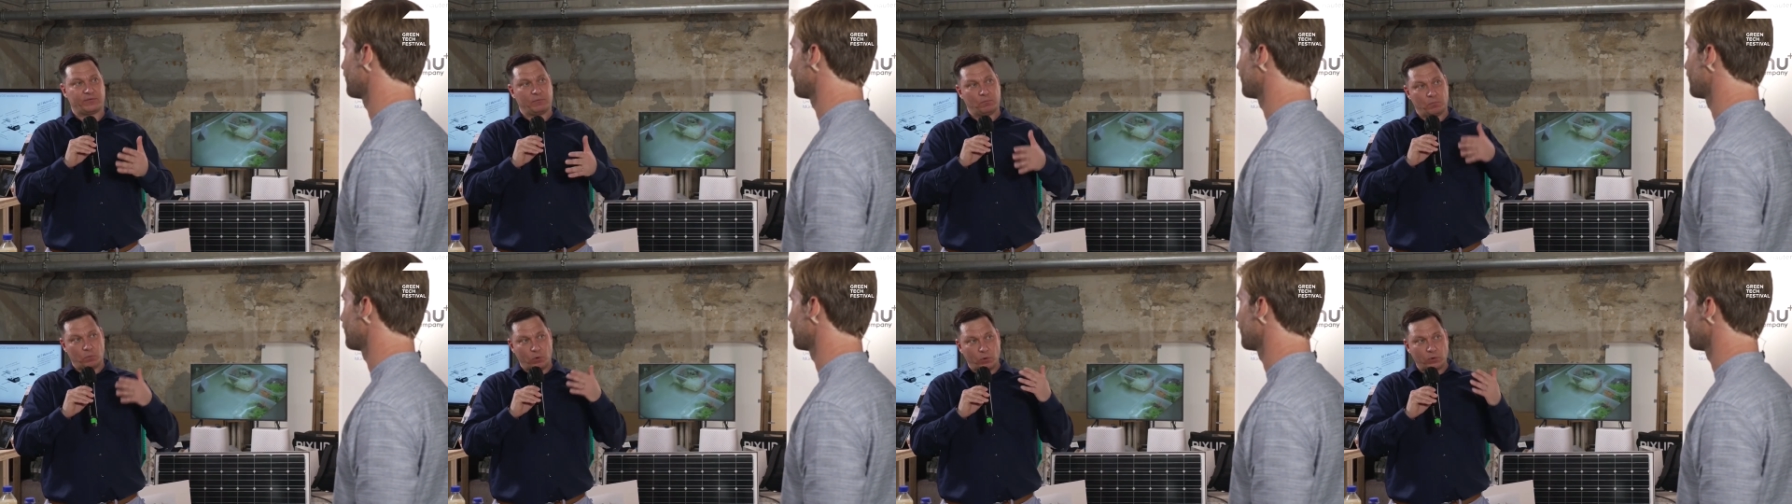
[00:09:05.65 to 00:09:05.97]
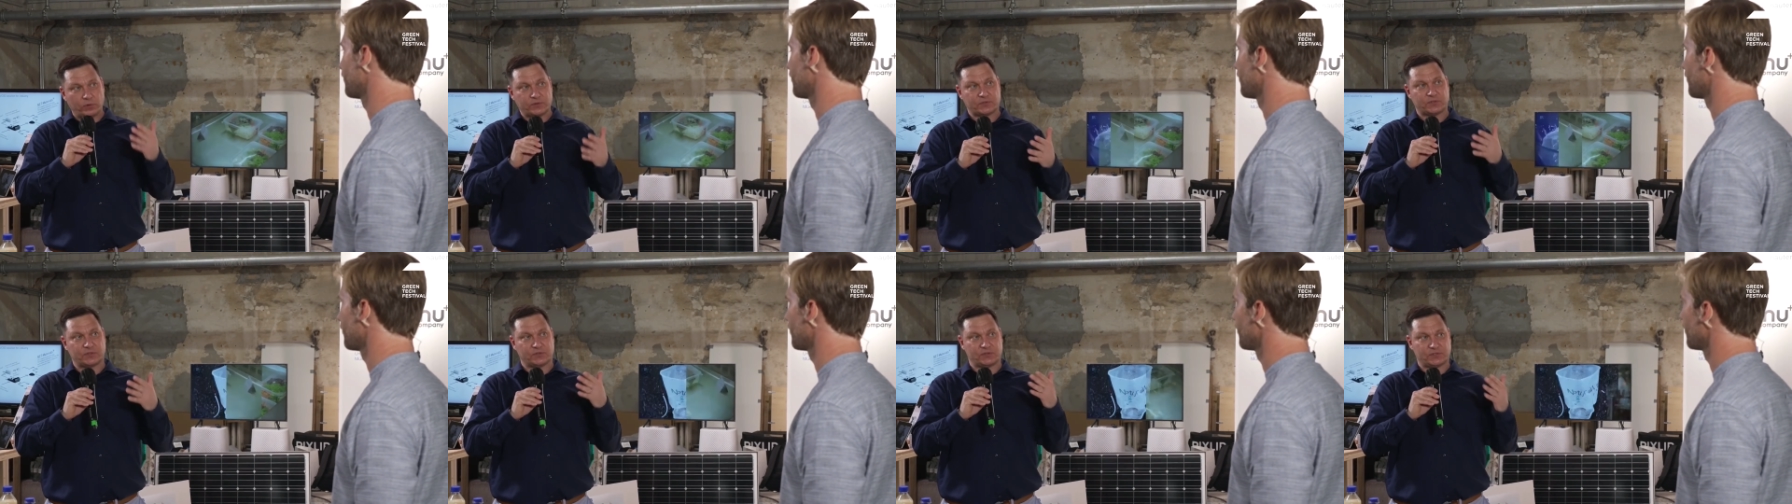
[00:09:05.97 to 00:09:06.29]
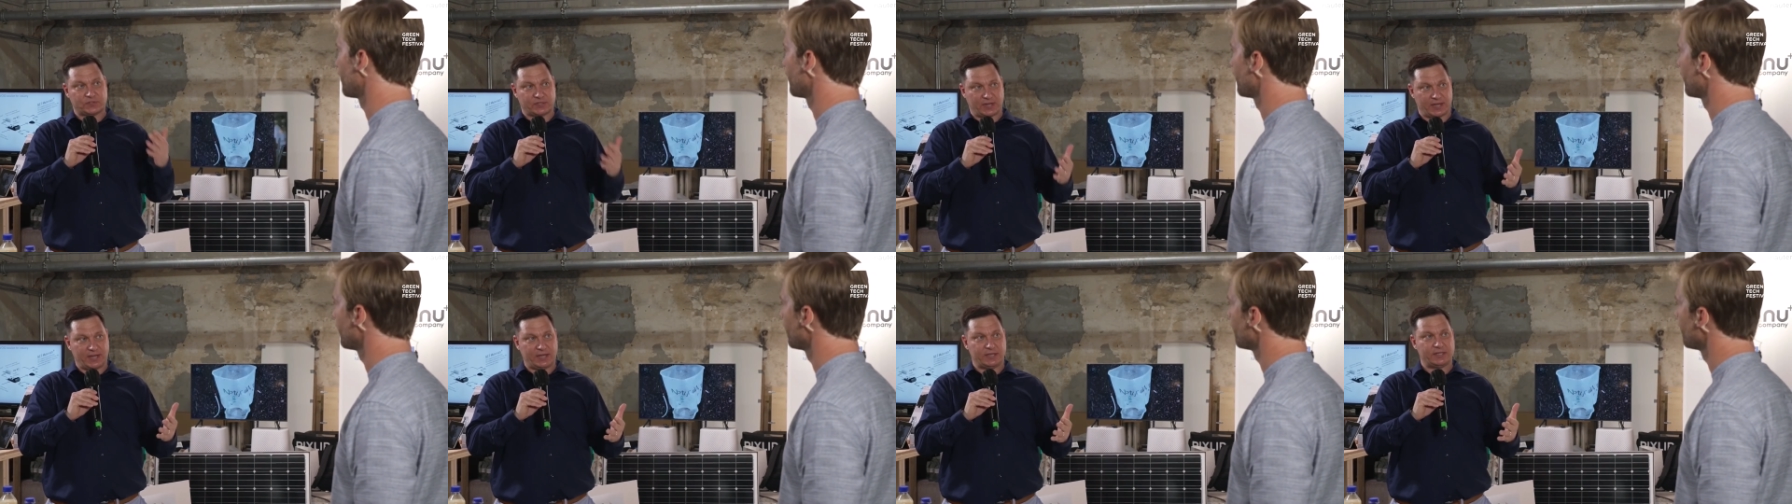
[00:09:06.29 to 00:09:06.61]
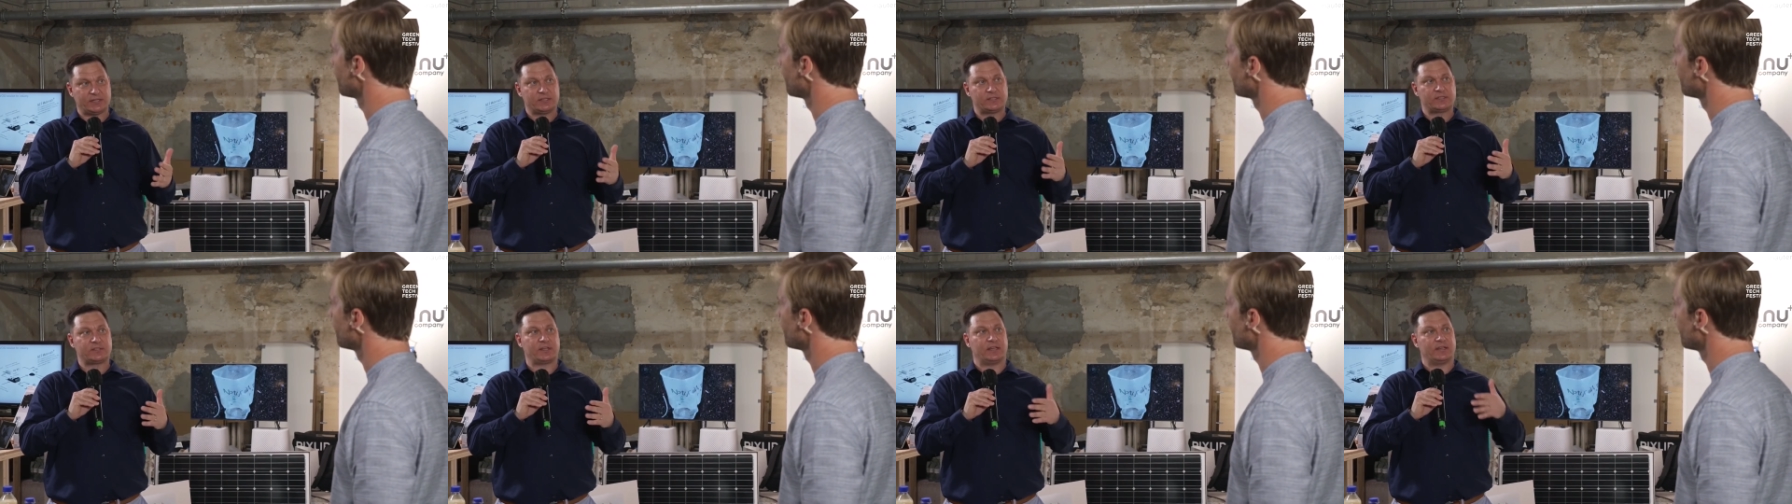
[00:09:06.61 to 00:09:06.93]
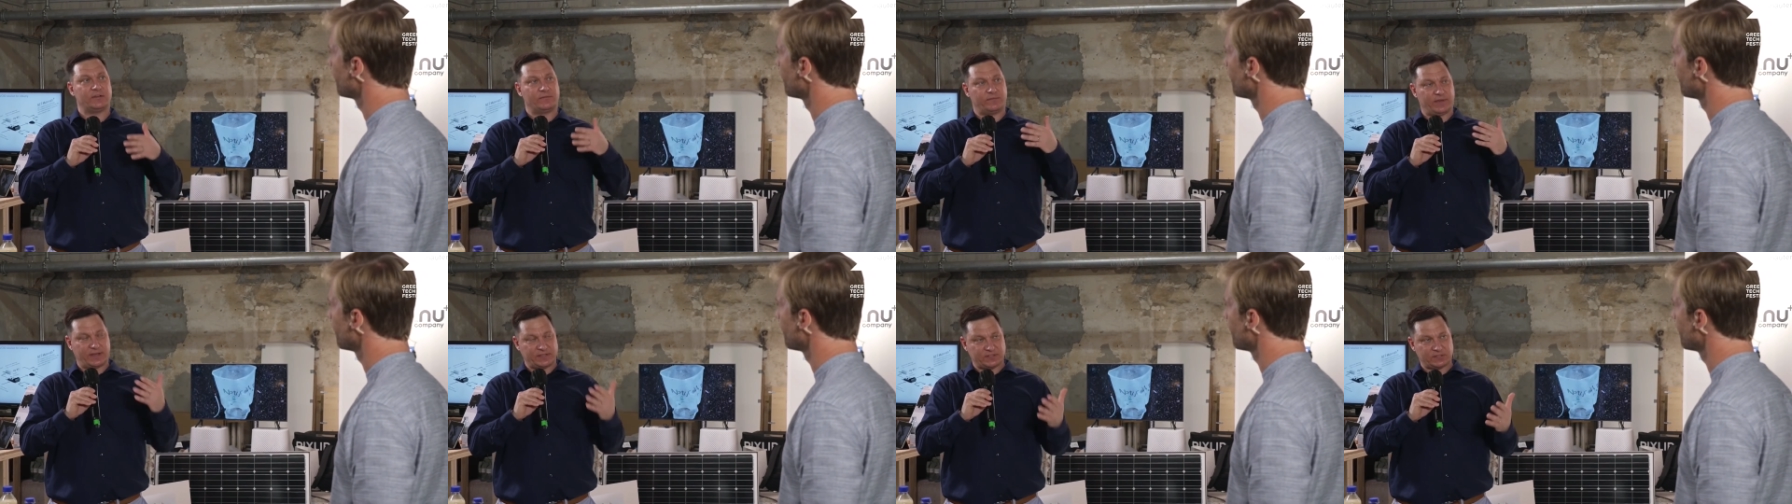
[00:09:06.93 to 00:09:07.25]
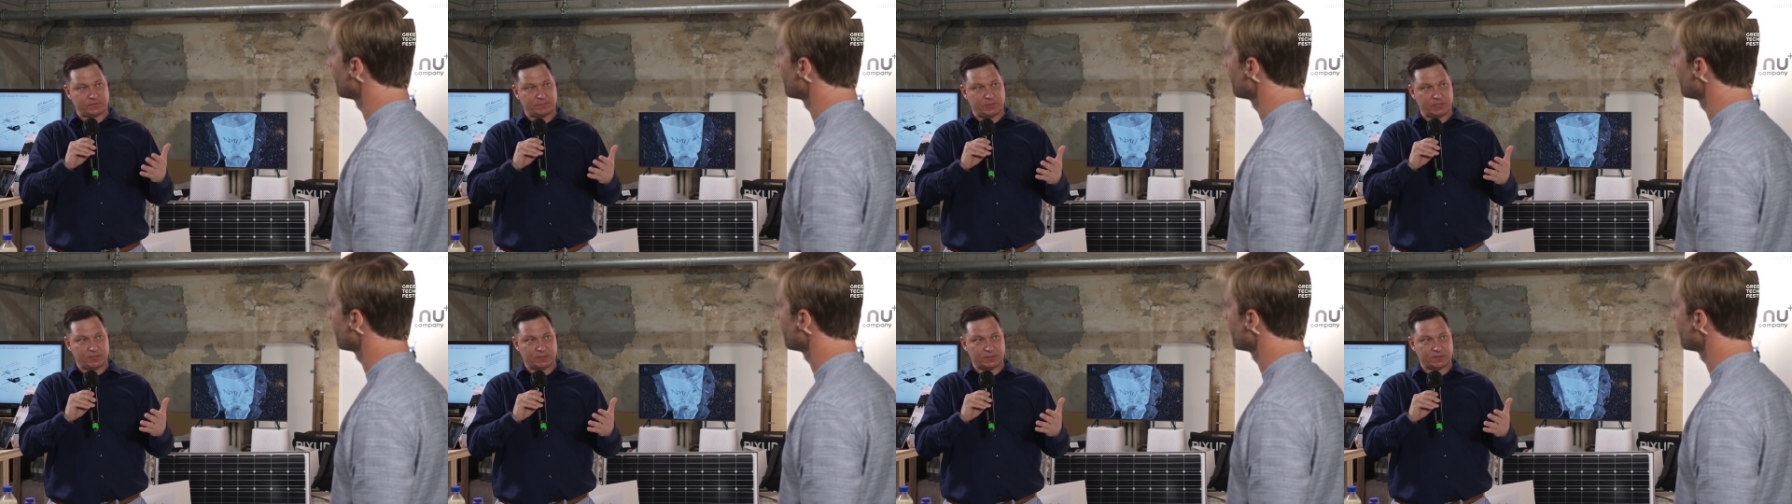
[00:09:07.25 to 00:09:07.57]
more sustained
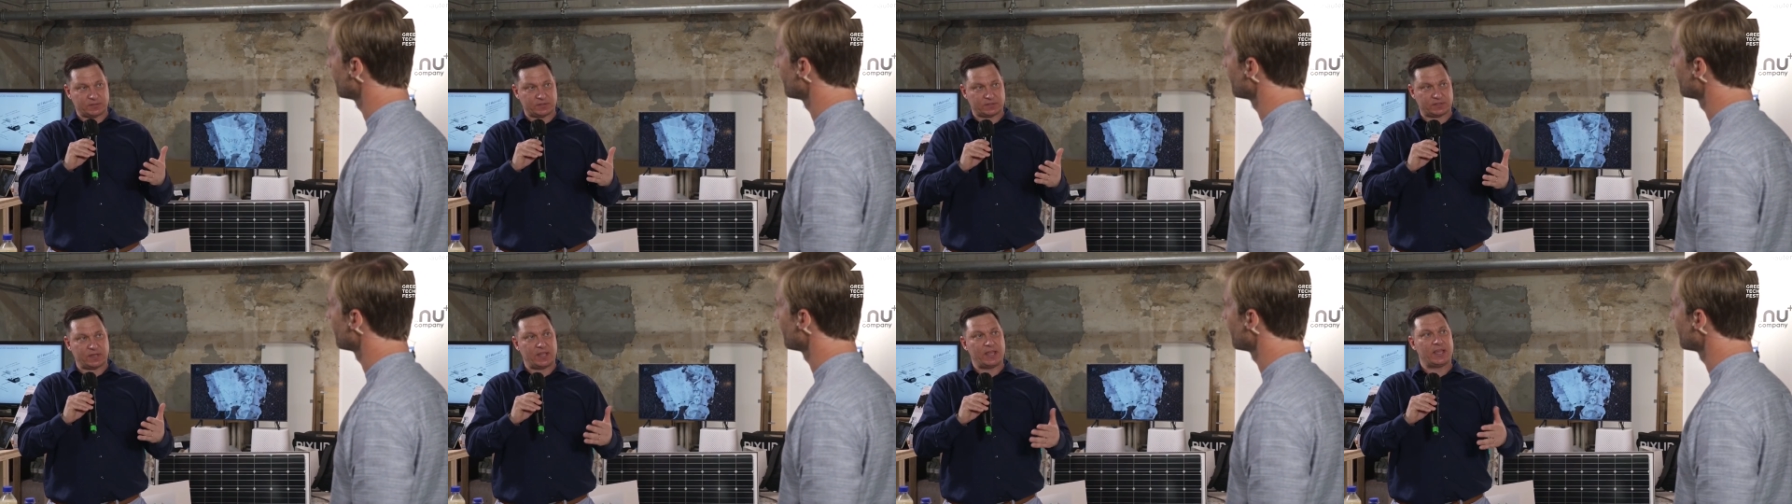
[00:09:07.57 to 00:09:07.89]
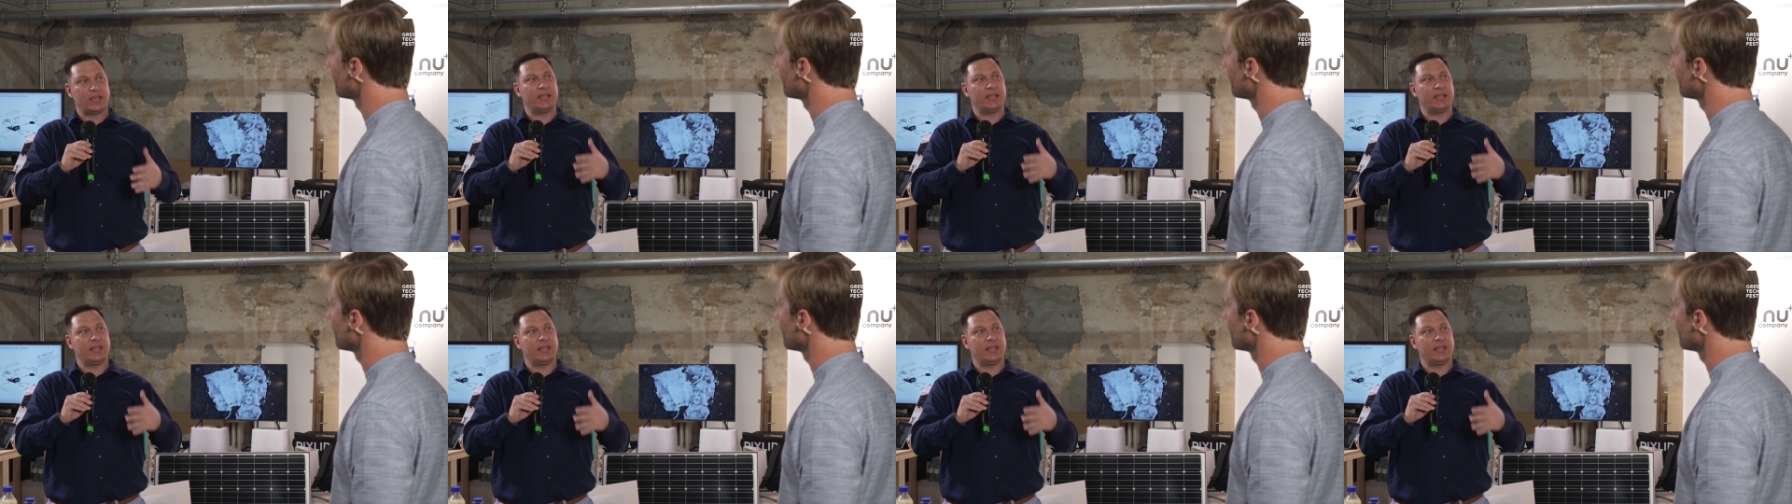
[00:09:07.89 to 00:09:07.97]
investments